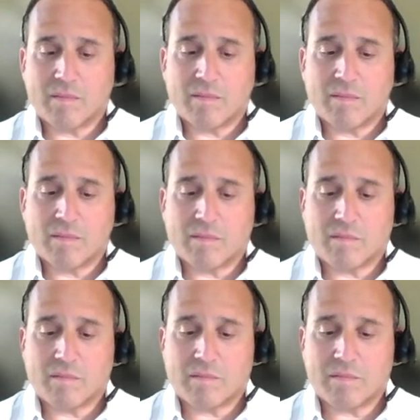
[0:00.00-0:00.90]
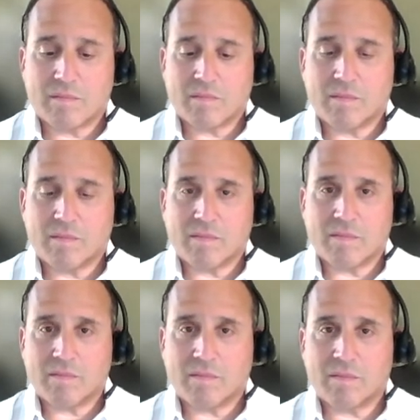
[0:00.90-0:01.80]

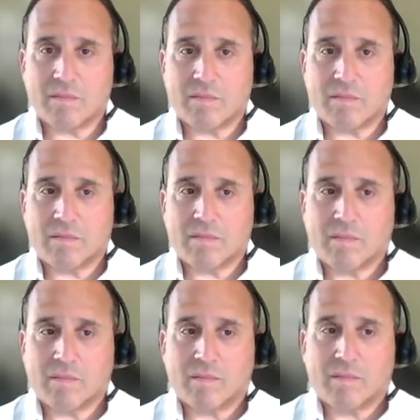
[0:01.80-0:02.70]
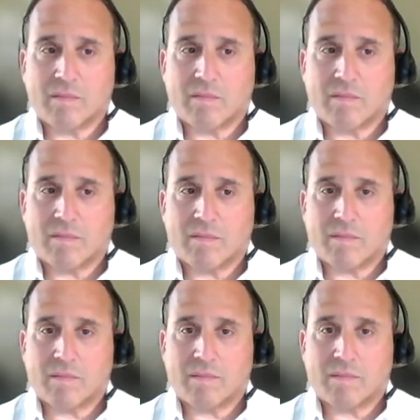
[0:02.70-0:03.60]

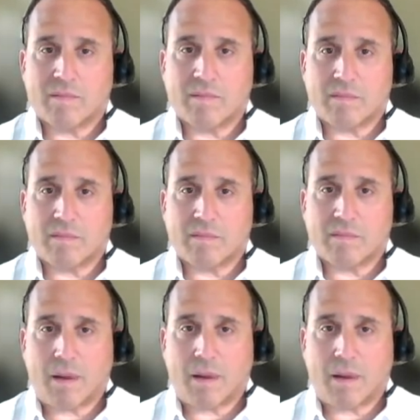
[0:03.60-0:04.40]
No words are spoken by the person on screen.